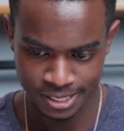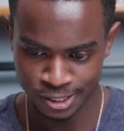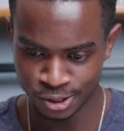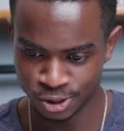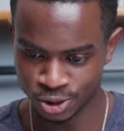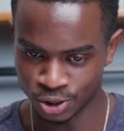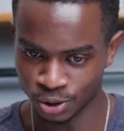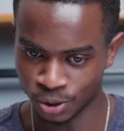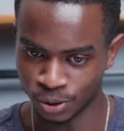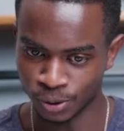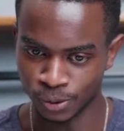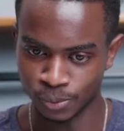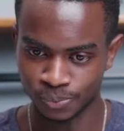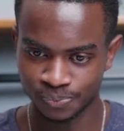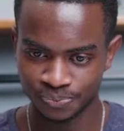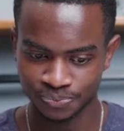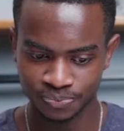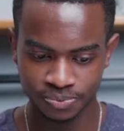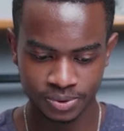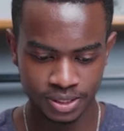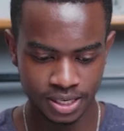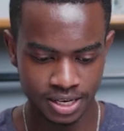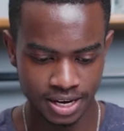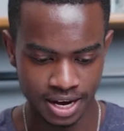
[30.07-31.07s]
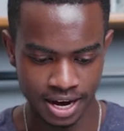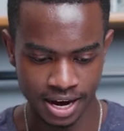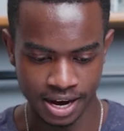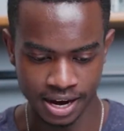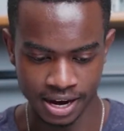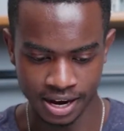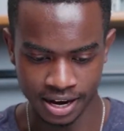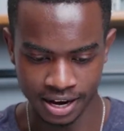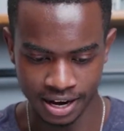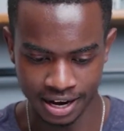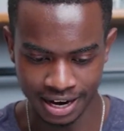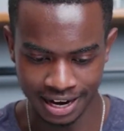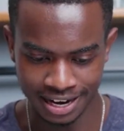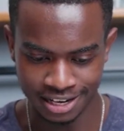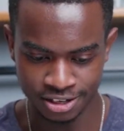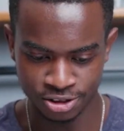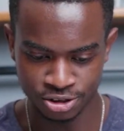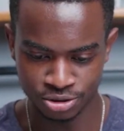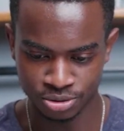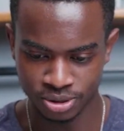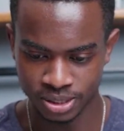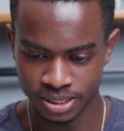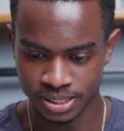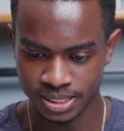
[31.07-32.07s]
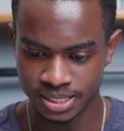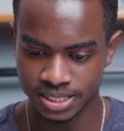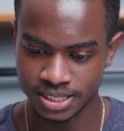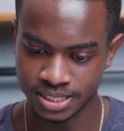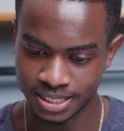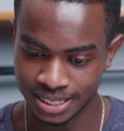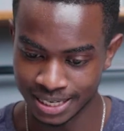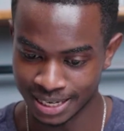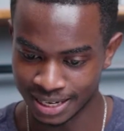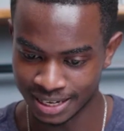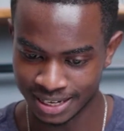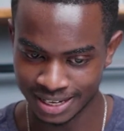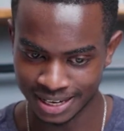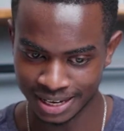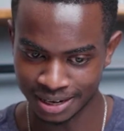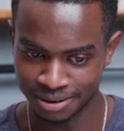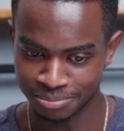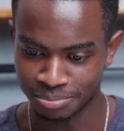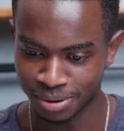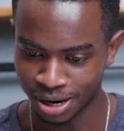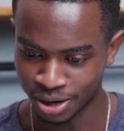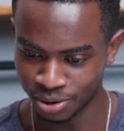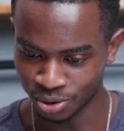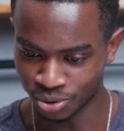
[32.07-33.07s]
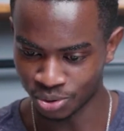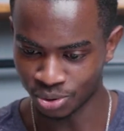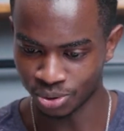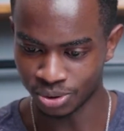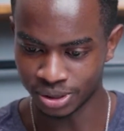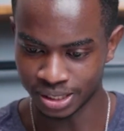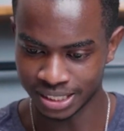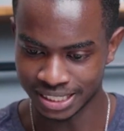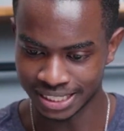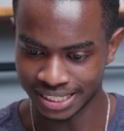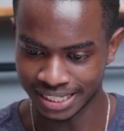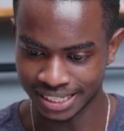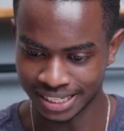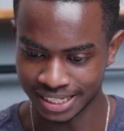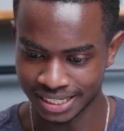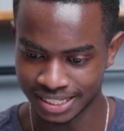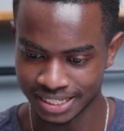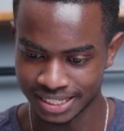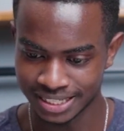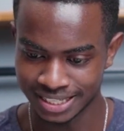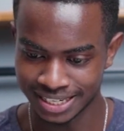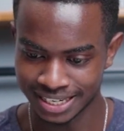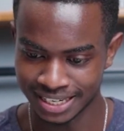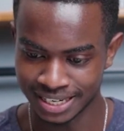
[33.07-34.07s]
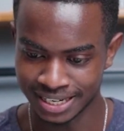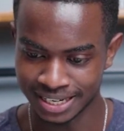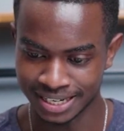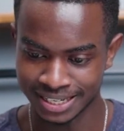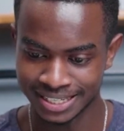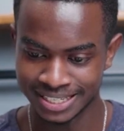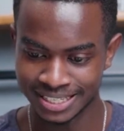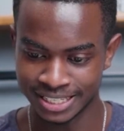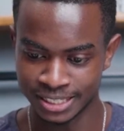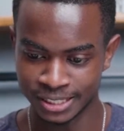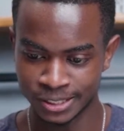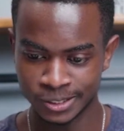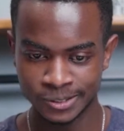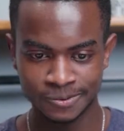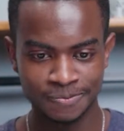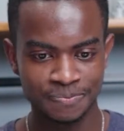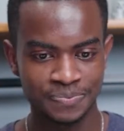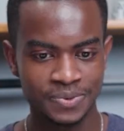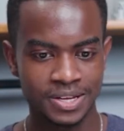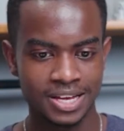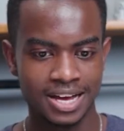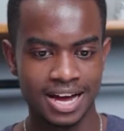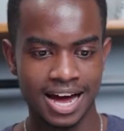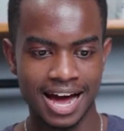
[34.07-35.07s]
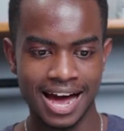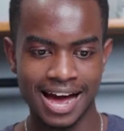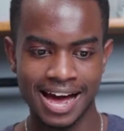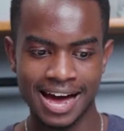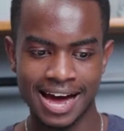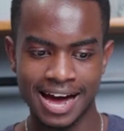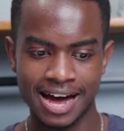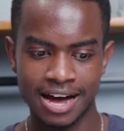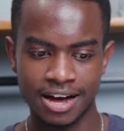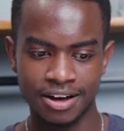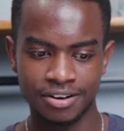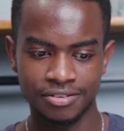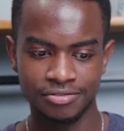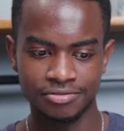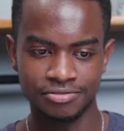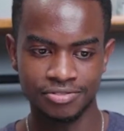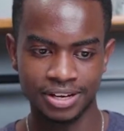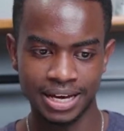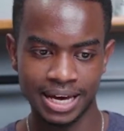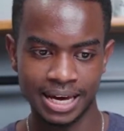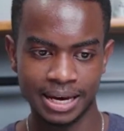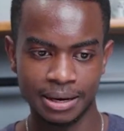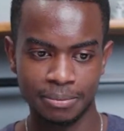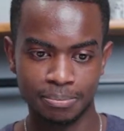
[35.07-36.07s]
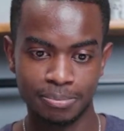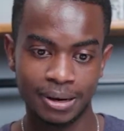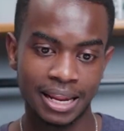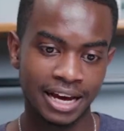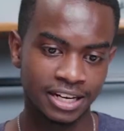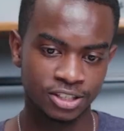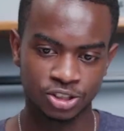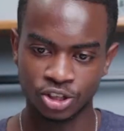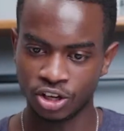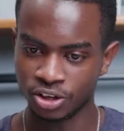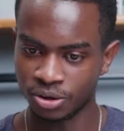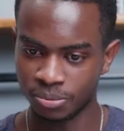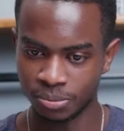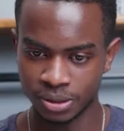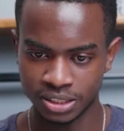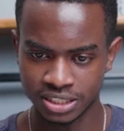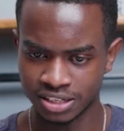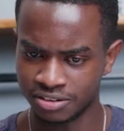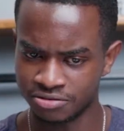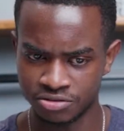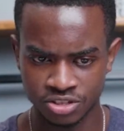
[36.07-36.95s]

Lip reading: So as you can see in my recording here, I have a blank document.